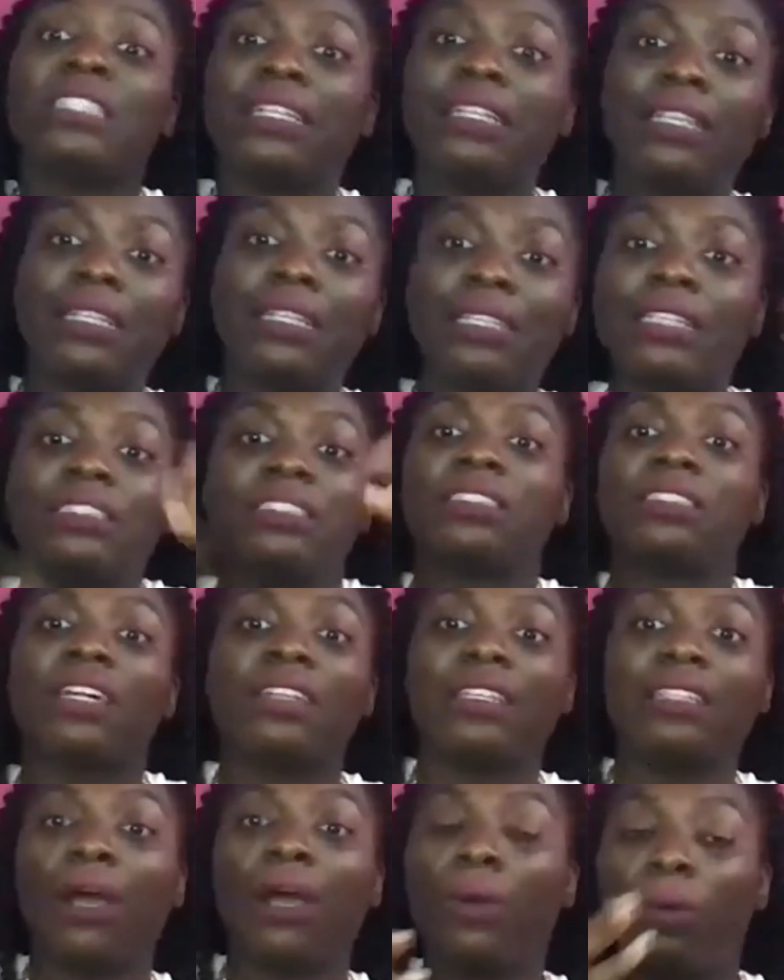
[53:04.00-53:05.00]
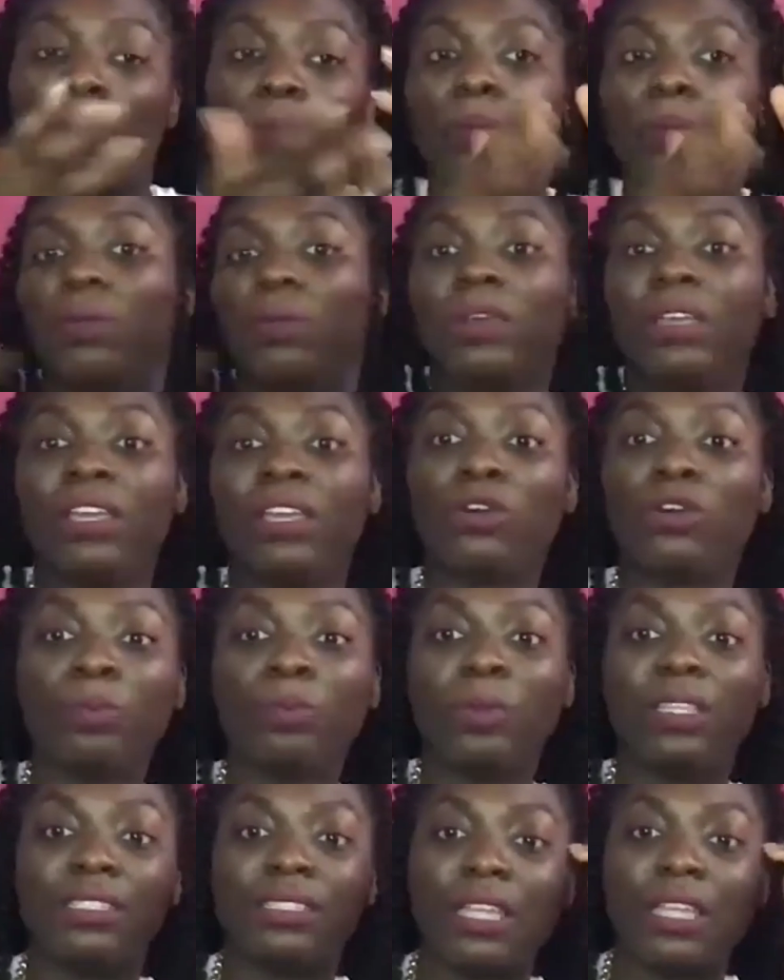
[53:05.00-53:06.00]
there's a study that it could be the
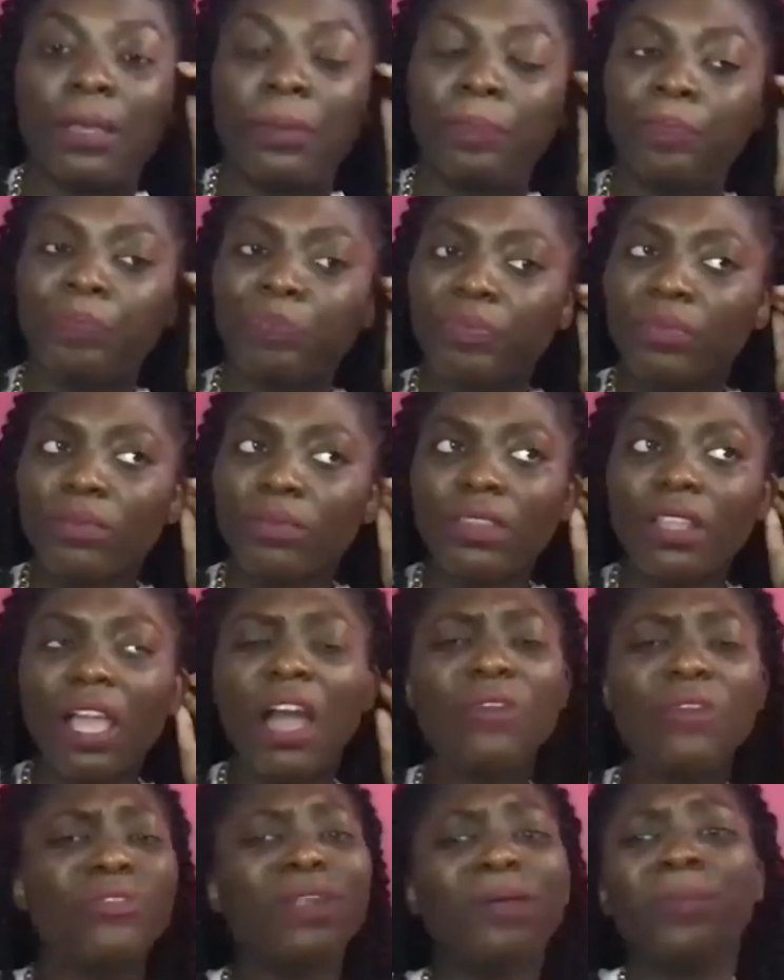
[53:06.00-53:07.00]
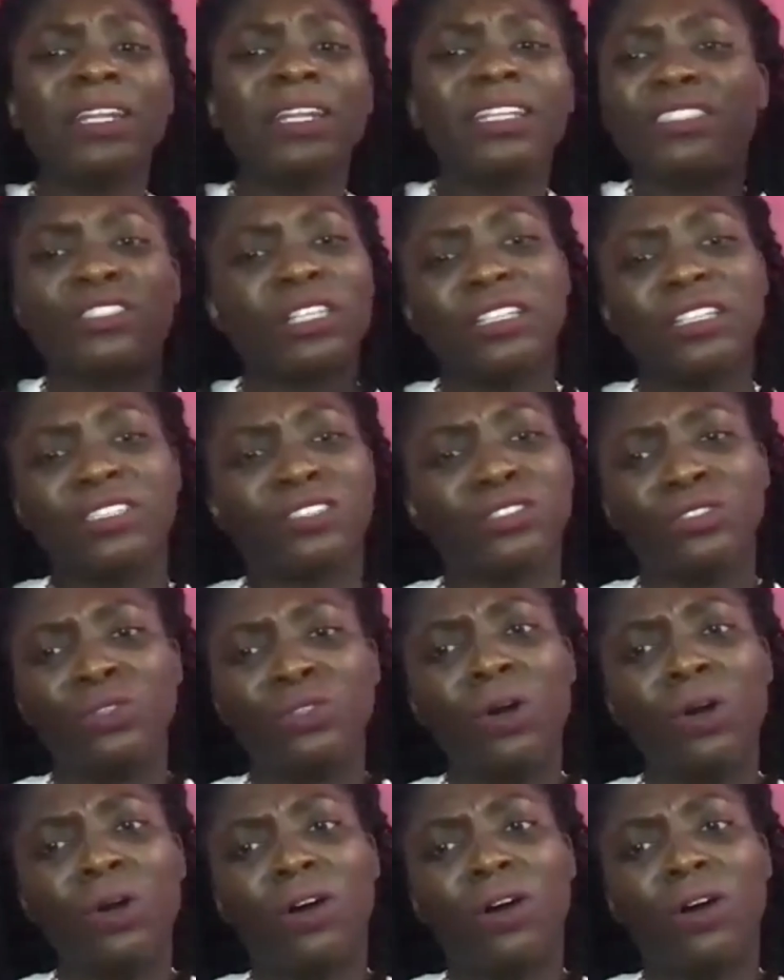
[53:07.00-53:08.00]
same, I feel like, but it's
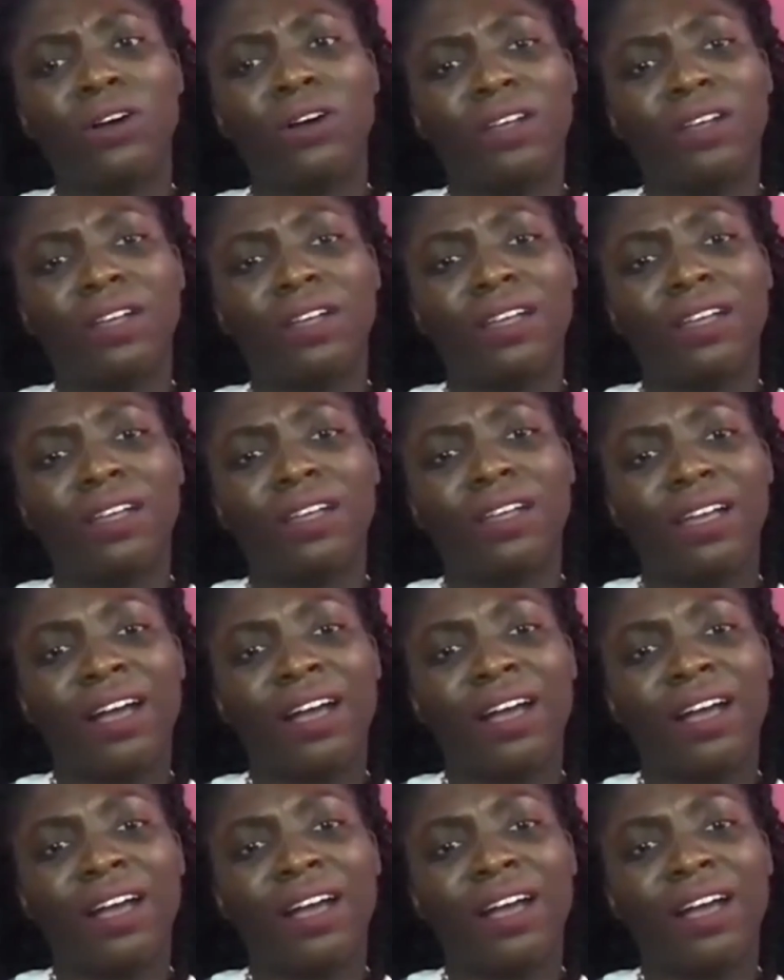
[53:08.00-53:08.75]
not. I